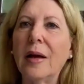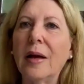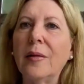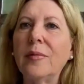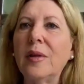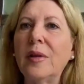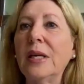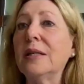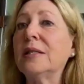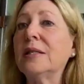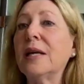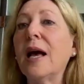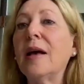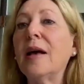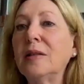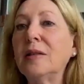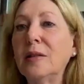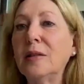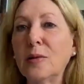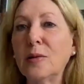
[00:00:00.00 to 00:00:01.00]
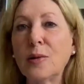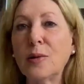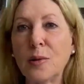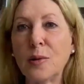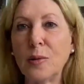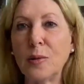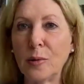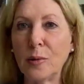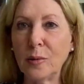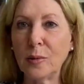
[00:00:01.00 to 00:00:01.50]
the Italians
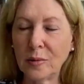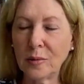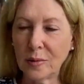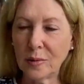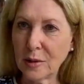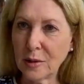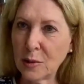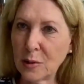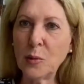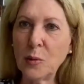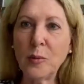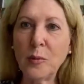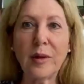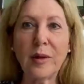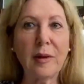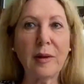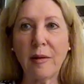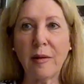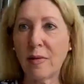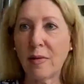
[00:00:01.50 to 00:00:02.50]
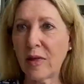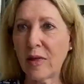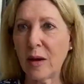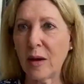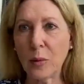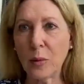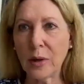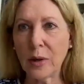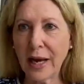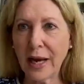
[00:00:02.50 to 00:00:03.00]
who assumed that
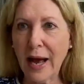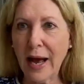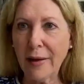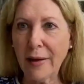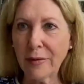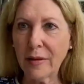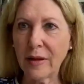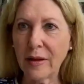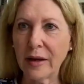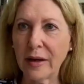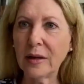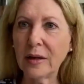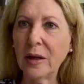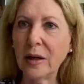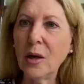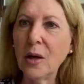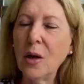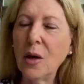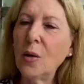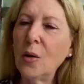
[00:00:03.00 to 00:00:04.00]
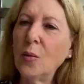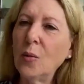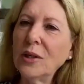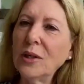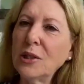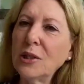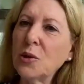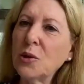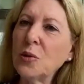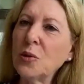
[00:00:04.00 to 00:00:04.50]
they were Catholic.
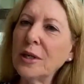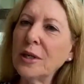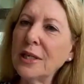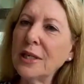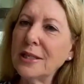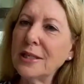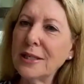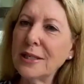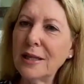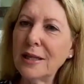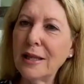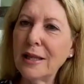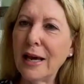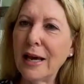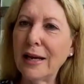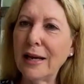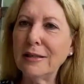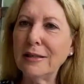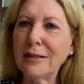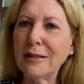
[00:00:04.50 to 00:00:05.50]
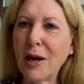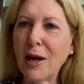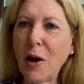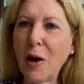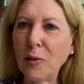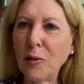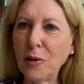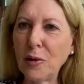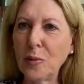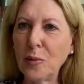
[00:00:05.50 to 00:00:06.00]
What stories did they
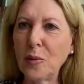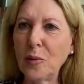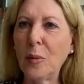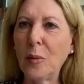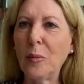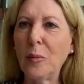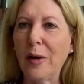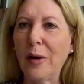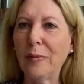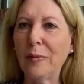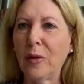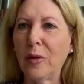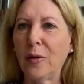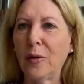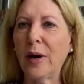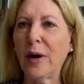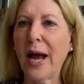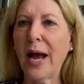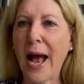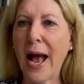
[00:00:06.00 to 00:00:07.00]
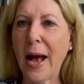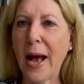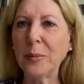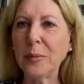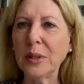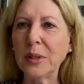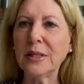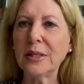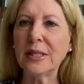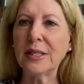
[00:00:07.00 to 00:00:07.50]
tell you about their
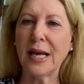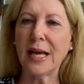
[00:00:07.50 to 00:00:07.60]
habits